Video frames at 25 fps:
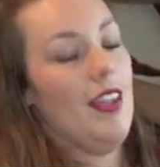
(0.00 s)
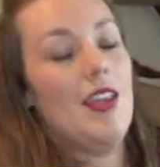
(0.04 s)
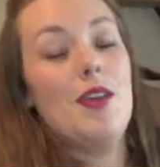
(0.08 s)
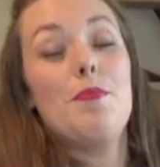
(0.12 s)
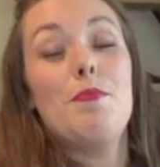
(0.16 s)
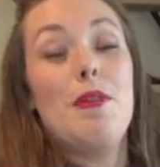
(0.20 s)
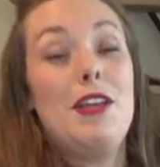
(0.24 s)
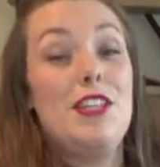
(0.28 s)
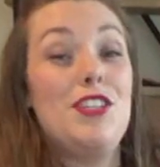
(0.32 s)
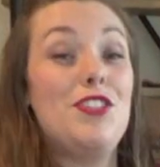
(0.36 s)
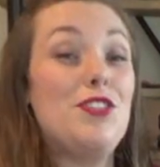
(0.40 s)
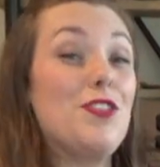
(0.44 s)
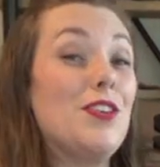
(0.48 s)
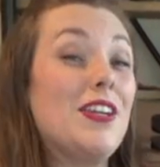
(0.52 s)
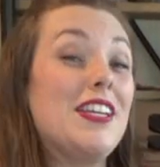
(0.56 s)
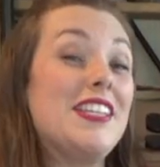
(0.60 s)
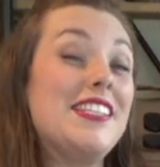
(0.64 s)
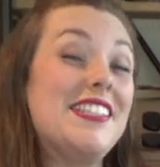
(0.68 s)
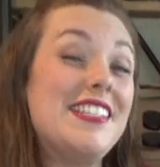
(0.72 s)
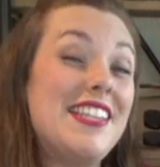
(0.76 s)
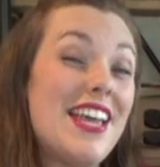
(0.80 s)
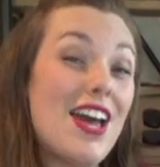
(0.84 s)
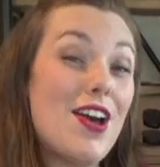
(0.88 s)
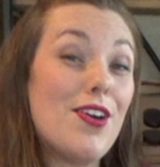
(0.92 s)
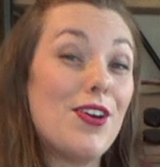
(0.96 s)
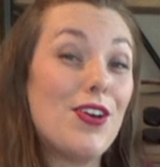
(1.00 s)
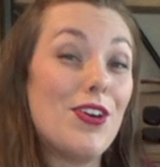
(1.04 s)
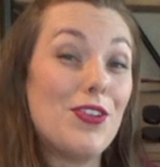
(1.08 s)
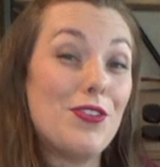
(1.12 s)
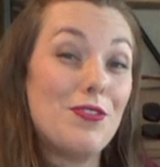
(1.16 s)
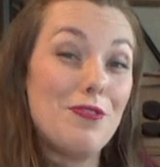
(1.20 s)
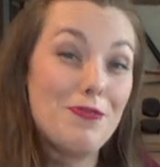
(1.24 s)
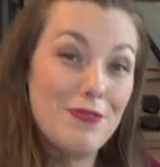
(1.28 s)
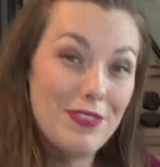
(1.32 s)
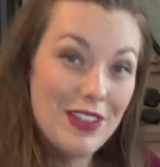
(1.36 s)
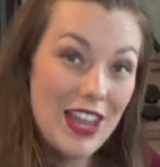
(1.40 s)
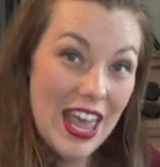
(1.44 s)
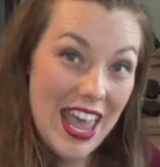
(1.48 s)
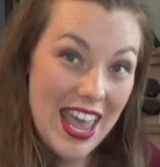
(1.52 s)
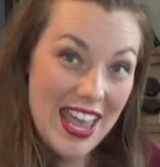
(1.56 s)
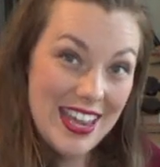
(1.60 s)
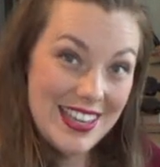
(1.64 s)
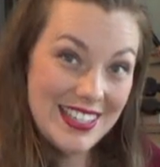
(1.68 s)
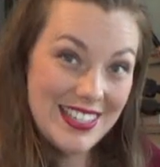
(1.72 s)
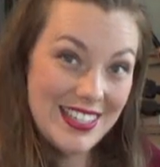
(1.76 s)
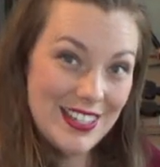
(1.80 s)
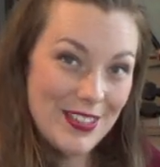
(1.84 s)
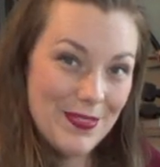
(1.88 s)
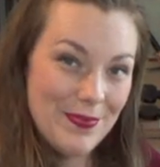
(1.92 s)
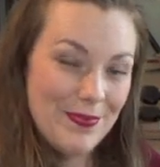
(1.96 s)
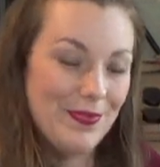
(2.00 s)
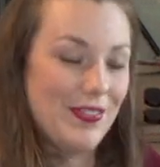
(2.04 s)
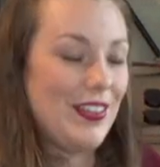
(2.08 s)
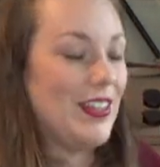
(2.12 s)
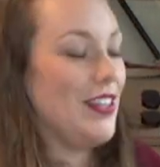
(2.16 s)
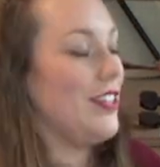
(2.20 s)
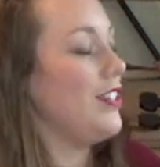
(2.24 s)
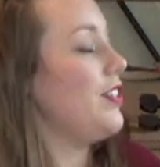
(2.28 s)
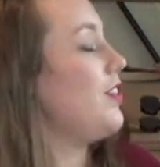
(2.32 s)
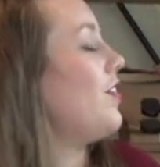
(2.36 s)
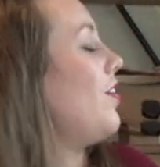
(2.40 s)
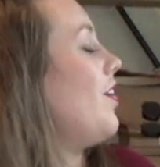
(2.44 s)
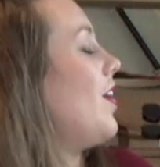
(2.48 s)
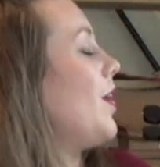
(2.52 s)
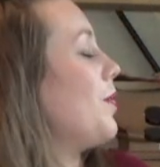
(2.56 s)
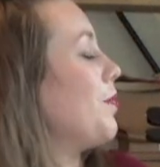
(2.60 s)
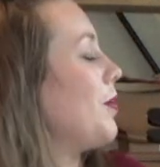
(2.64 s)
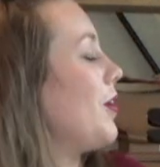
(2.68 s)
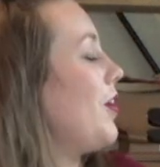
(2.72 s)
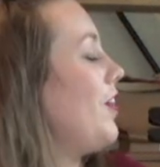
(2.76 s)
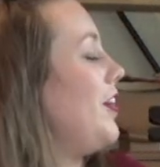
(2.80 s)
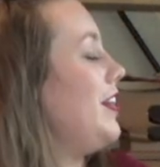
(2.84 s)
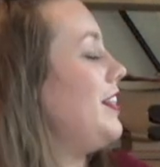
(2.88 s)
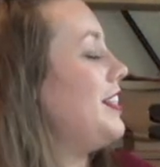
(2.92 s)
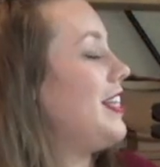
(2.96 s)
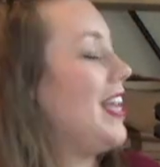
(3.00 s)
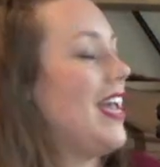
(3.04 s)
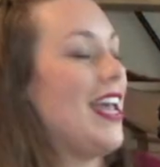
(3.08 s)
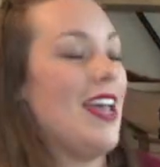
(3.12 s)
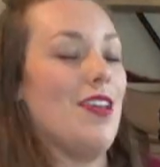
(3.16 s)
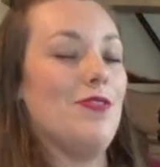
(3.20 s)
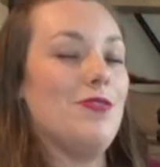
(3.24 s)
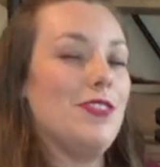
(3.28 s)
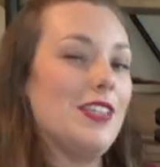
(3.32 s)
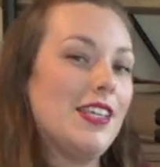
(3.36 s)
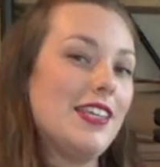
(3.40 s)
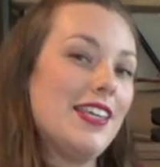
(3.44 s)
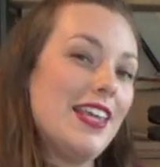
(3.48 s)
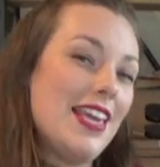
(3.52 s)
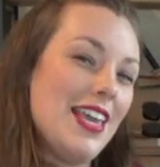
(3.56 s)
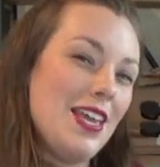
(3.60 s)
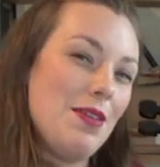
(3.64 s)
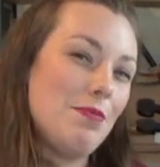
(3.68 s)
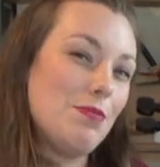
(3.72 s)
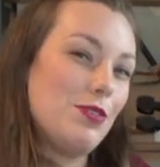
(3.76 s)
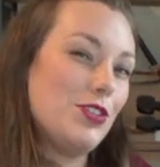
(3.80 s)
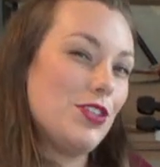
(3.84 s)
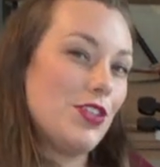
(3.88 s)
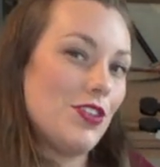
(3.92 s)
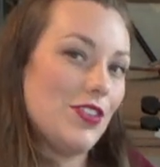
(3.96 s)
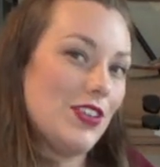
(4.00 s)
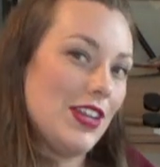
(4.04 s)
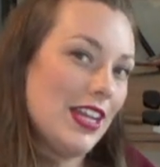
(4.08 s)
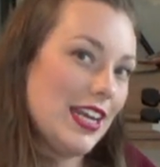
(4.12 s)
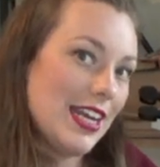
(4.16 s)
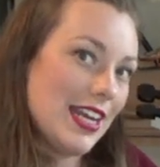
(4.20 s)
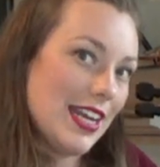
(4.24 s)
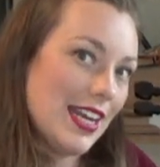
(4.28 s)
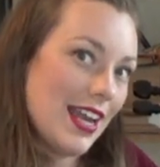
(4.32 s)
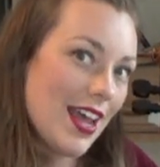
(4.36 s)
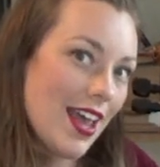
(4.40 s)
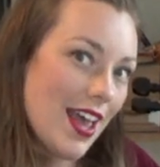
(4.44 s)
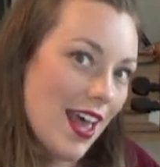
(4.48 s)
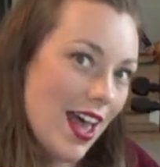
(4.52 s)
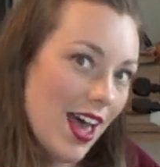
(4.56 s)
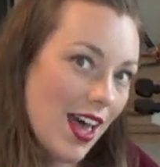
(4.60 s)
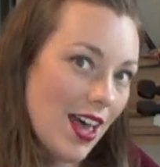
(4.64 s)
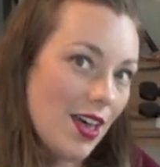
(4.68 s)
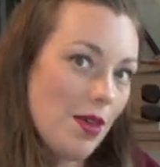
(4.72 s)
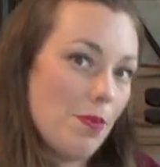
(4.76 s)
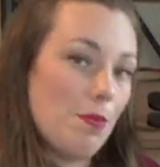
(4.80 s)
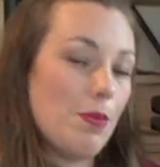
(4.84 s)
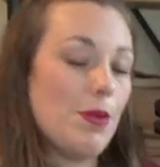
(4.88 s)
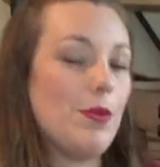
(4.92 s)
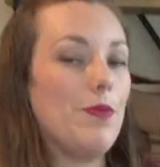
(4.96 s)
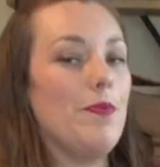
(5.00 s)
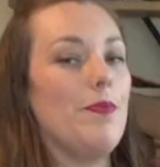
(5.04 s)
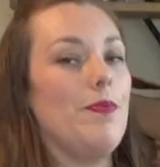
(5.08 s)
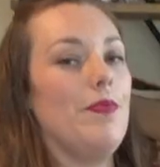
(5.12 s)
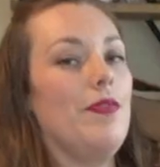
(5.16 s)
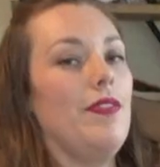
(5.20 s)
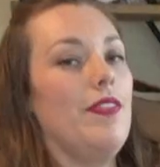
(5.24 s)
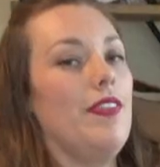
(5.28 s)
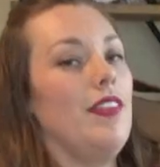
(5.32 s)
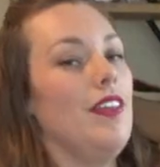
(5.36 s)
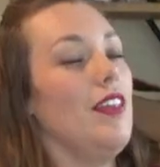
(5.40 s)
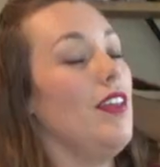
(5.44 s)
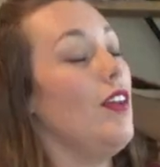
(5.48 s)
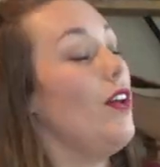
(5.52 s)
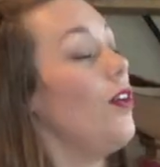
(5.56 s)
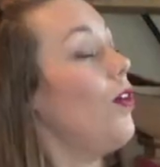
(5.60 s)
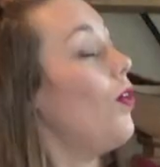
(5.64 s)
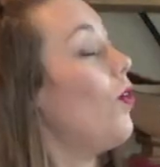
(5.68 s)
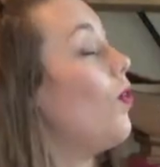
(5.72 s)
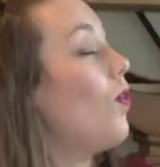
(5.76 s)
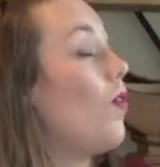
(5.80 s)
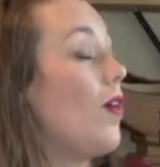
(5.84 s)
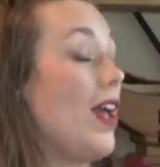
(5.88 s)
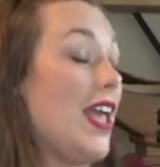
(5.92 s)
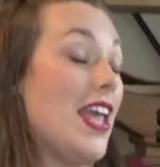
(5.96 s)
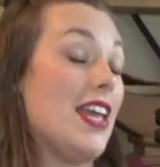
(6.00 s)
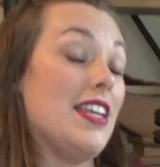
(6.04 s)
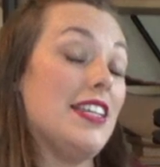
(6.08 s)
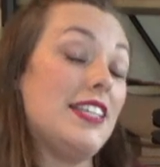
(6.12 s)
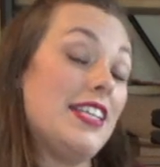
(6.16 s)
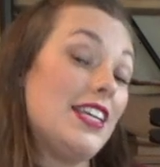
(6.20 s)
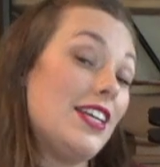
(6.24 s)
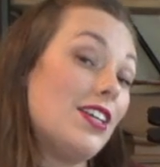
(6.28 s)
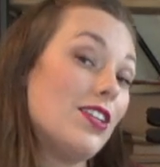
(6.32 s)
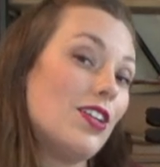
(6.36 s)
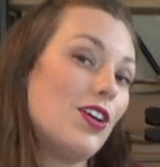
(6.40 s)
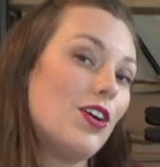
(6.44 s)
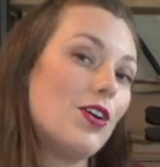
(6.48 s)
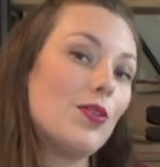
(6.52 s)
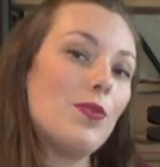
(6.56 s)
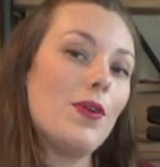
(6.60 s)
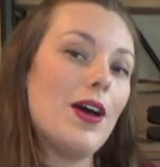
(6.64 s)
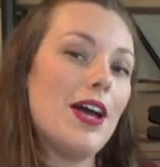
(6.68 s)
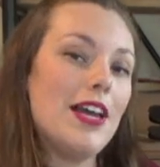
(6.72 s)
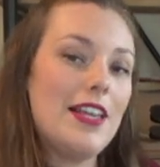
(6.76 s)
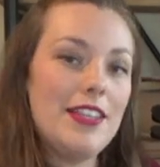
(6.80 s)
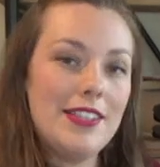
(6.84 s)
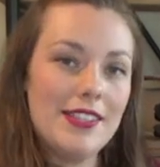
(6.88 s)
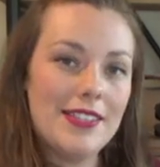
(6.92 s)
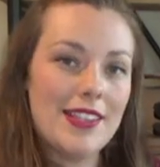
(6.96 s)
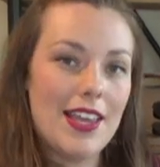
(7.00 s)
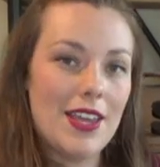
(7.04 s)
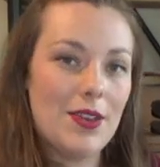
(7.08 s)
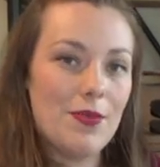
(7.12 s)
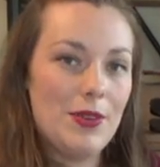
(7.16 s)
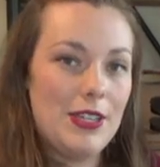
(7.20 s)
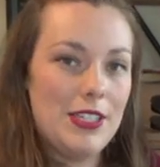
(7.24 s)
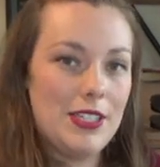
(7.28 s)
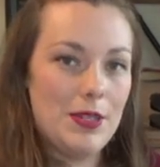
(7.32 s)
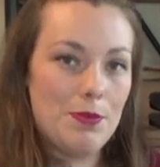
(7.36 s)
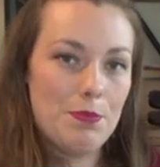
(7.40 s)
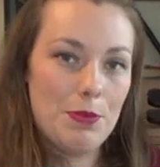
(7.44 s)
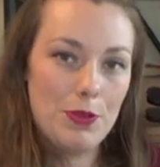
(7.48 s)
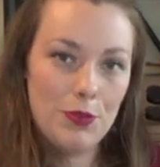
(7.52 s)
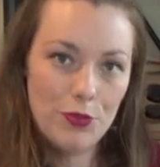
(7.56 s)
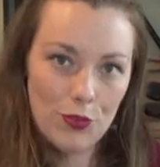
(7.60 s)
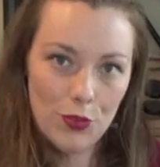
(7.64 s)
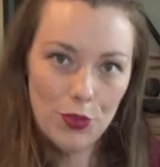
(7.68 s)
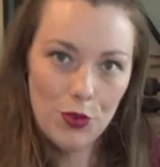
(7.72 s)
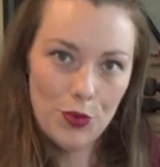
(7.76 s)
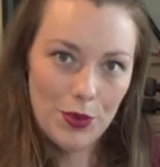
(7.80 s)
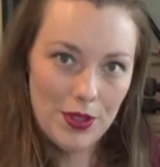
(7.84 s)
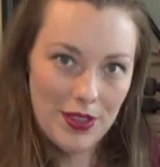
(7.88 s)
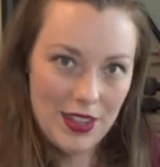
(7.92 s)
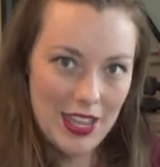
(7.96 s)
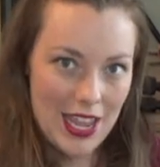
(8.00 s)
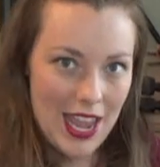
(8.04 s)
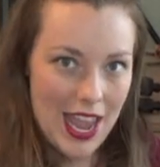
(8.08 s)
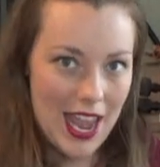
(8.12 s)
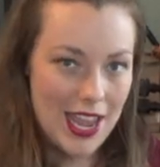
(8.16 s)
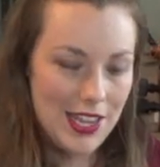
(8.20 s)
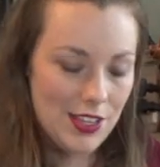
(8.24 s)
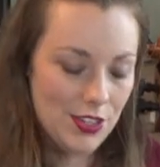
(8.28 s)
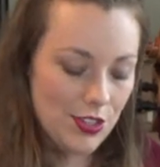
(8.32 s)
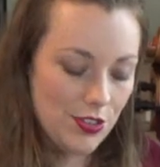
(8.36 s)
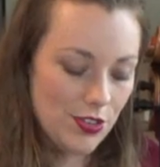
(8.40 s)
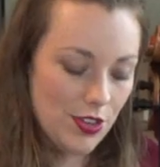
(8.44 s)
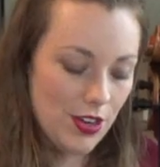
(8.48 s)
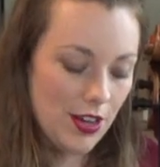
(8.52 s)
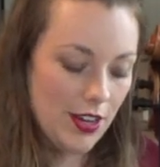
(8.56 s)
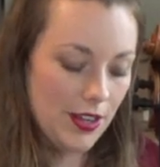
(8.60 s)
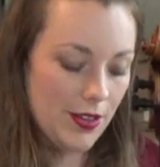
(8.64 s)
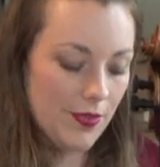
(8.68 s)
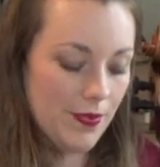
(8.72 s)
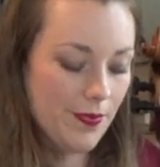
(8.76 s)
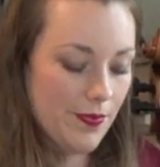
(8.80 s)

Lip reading: My string has now gone flat, so I'm going to have to keep tuning it up or anti-clockwise like we did before with the A string.